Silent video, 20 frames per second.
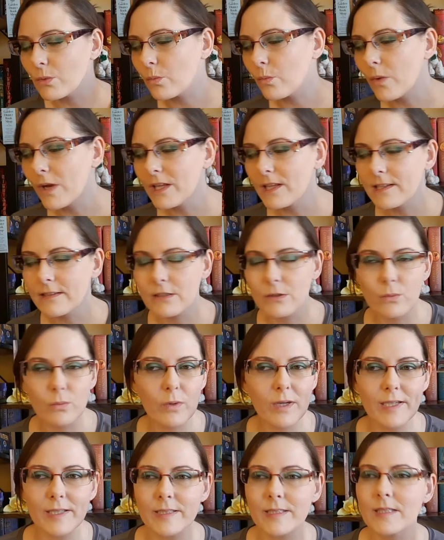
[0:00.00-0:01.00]

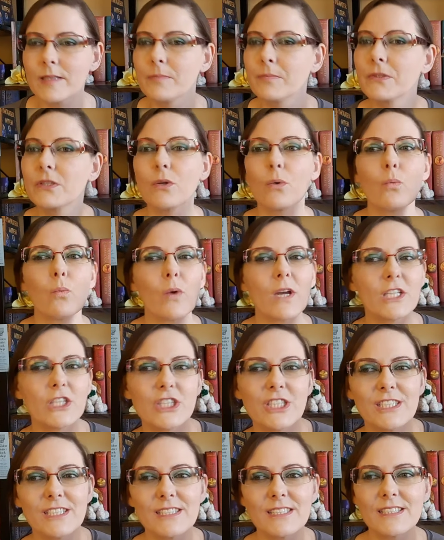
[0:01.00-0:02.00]
will-o'-the-wisps,
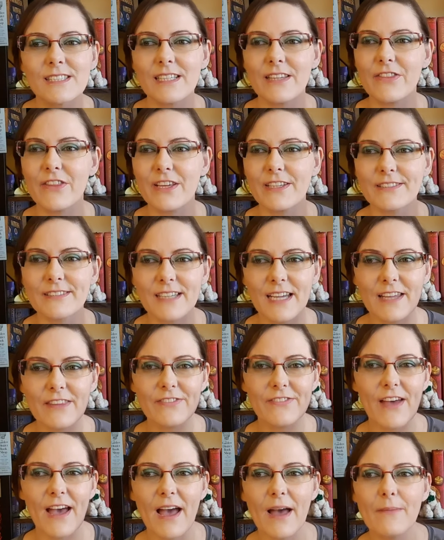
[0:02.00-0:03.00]
witches, things
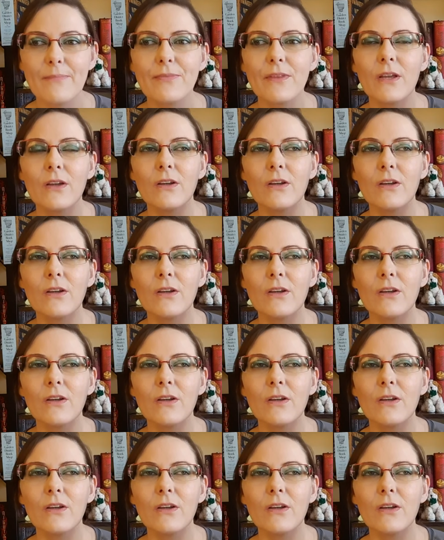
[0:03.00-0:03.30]
like that.